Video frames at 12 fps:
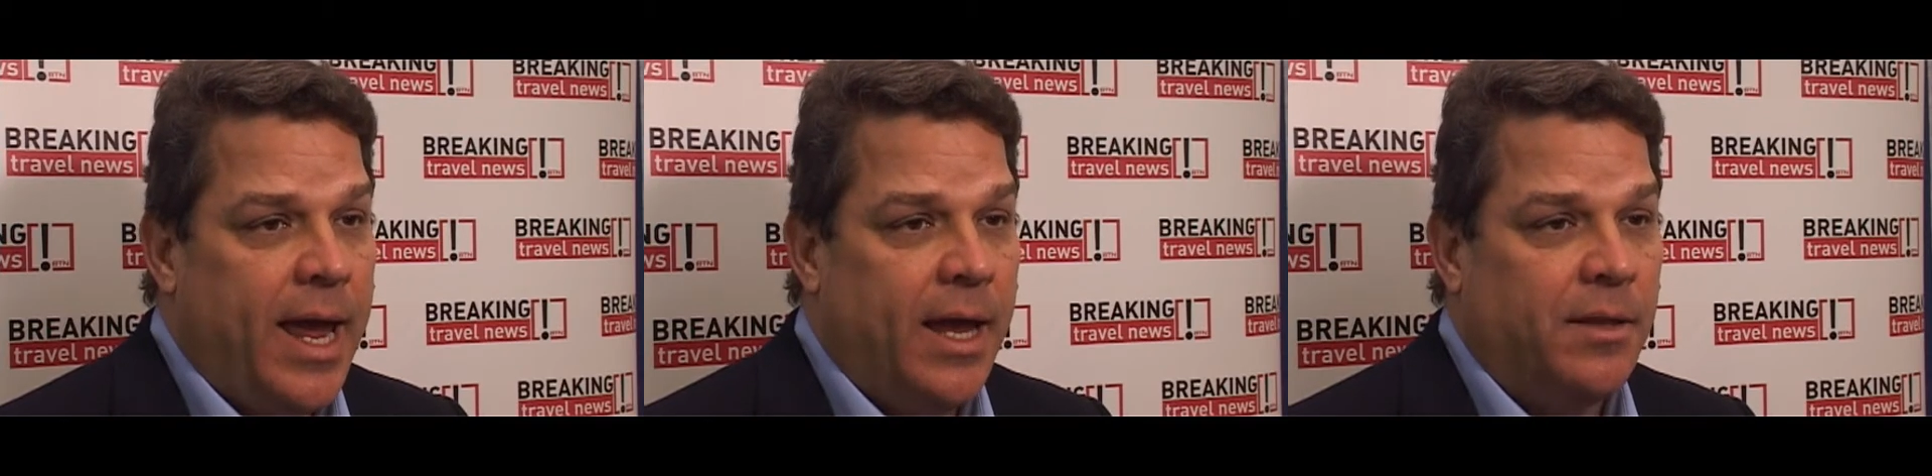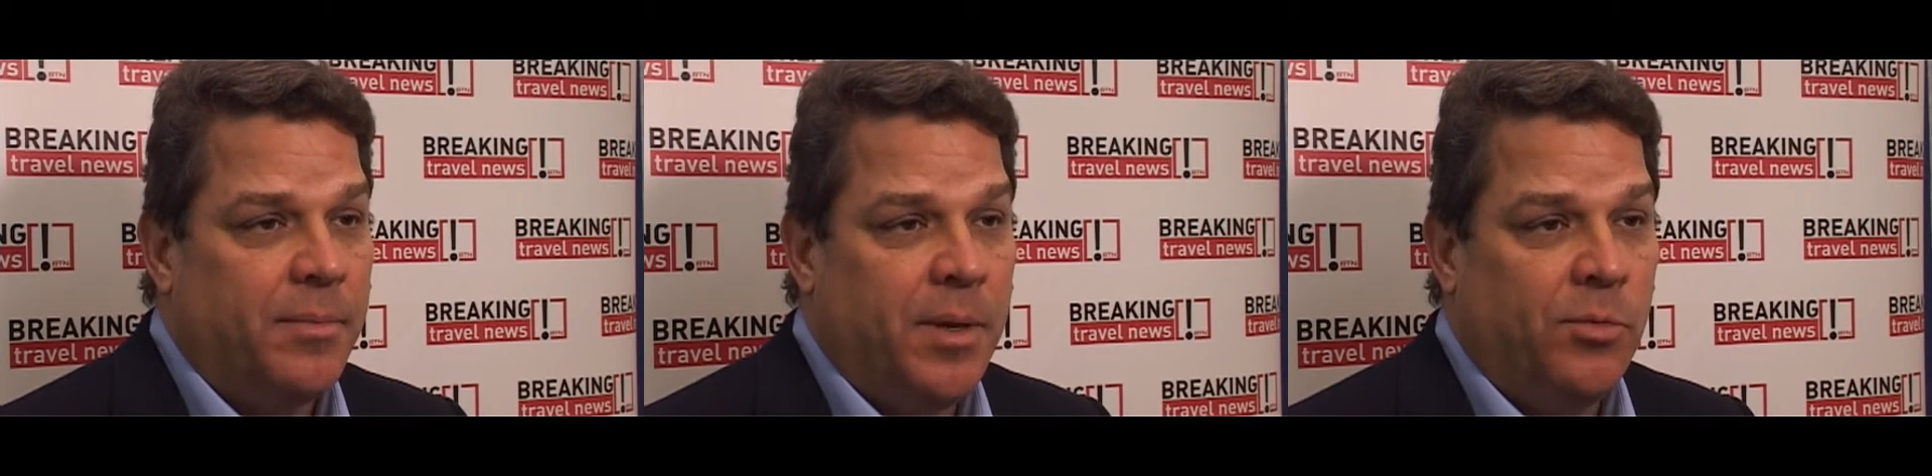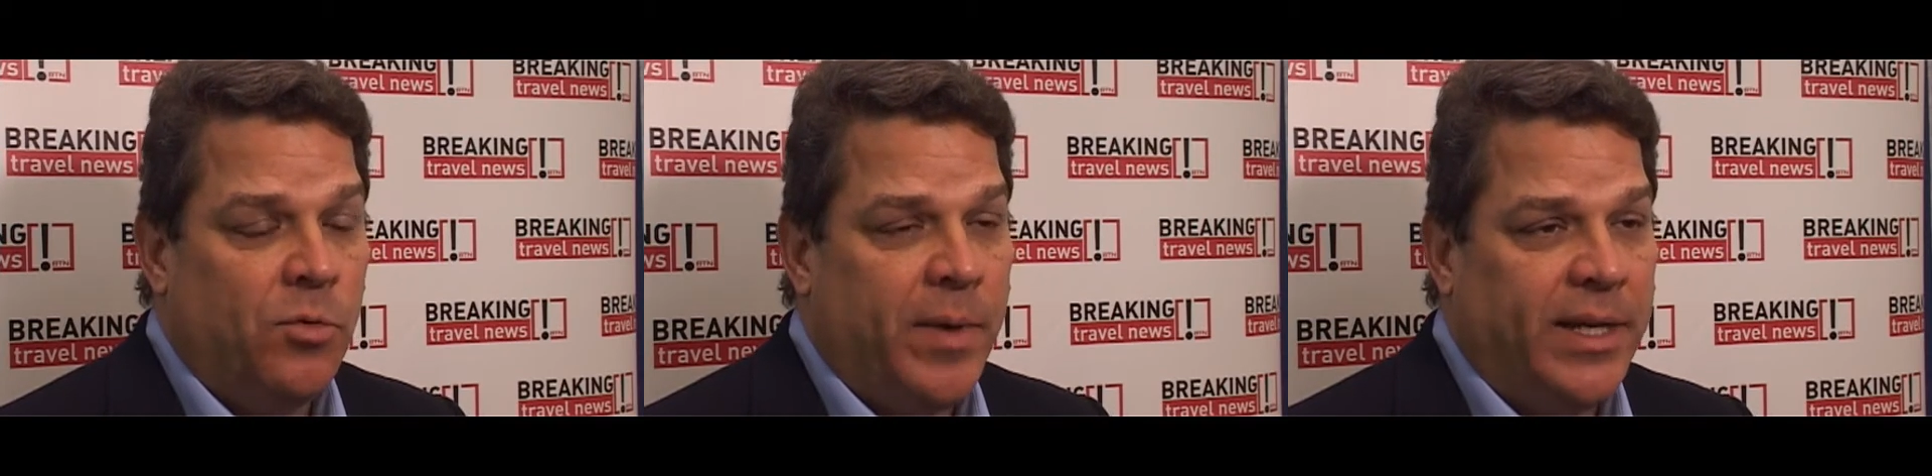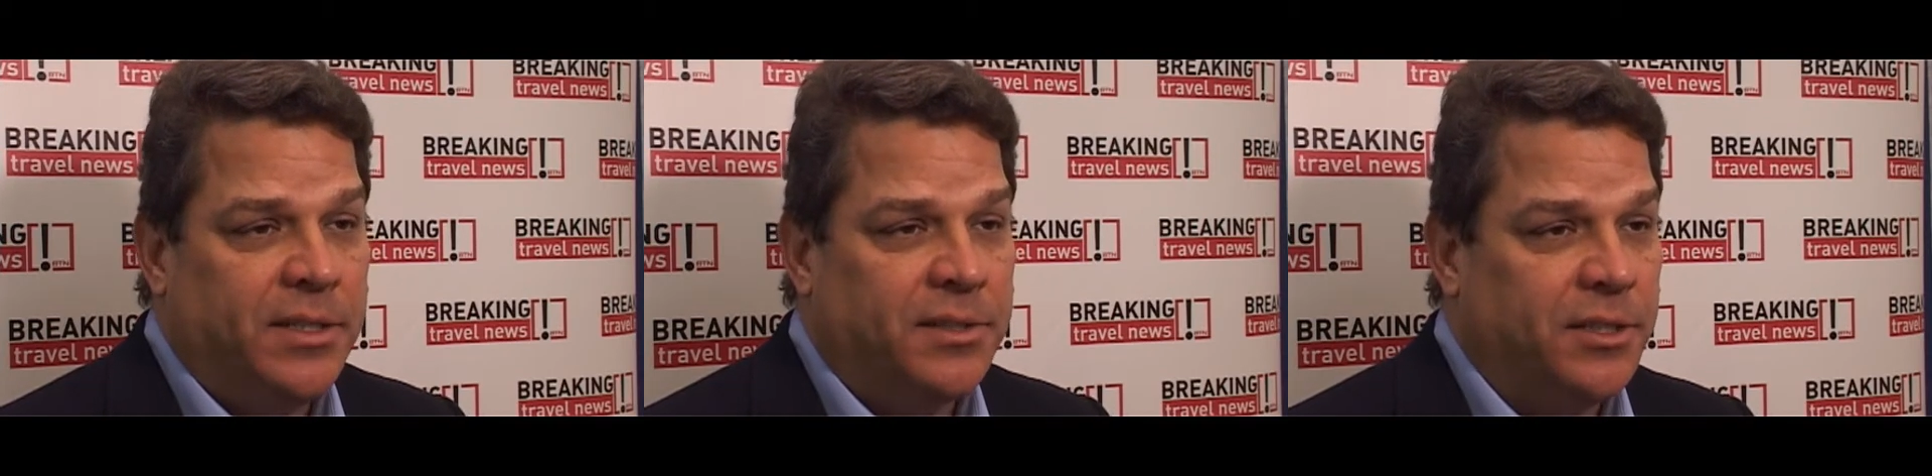and the people who
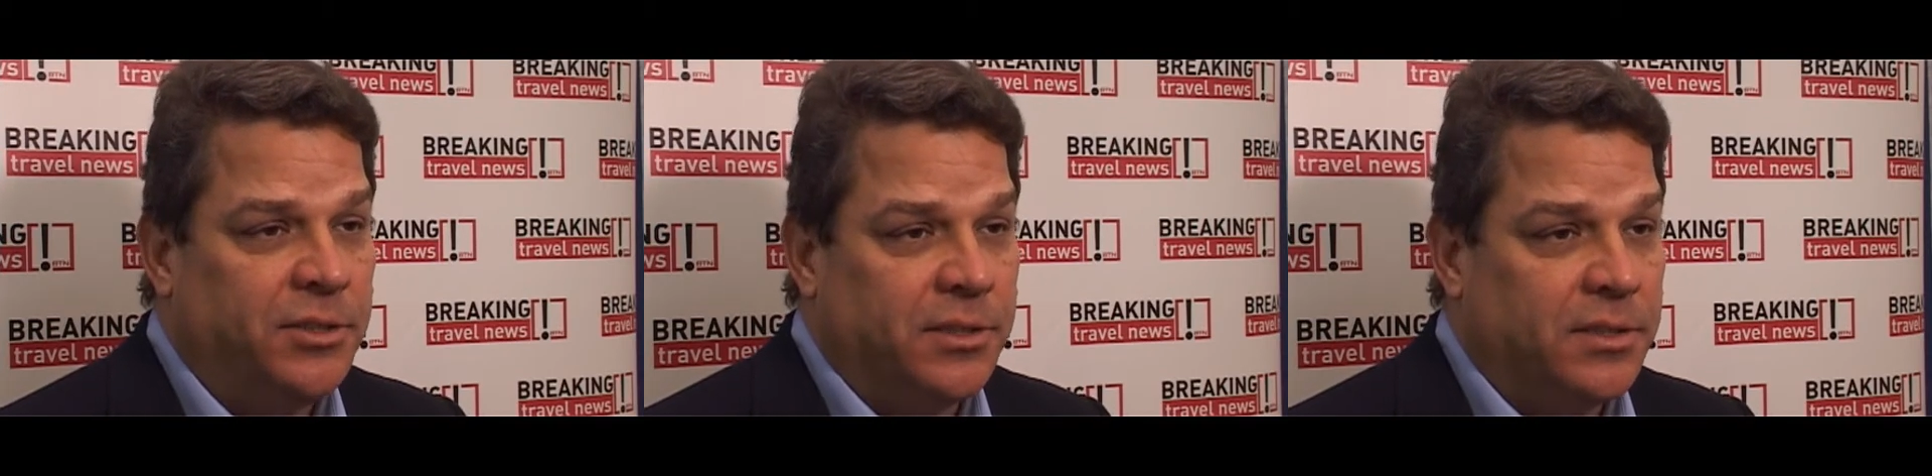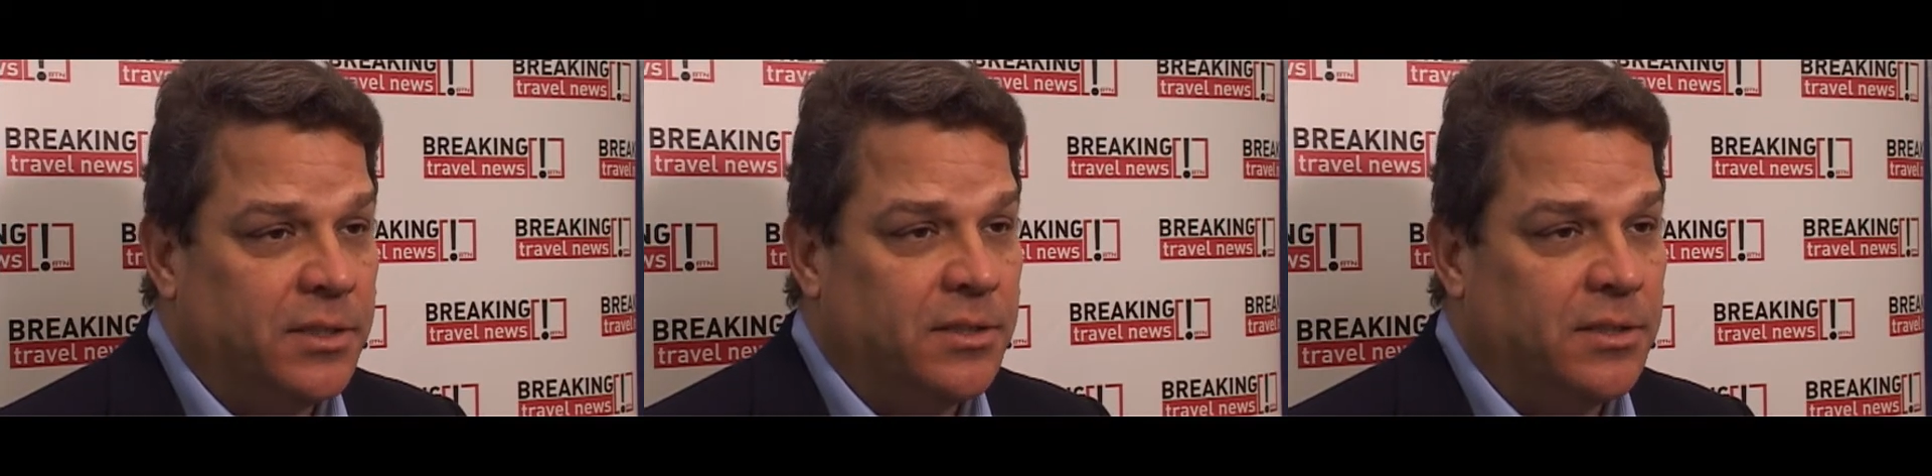make decisions.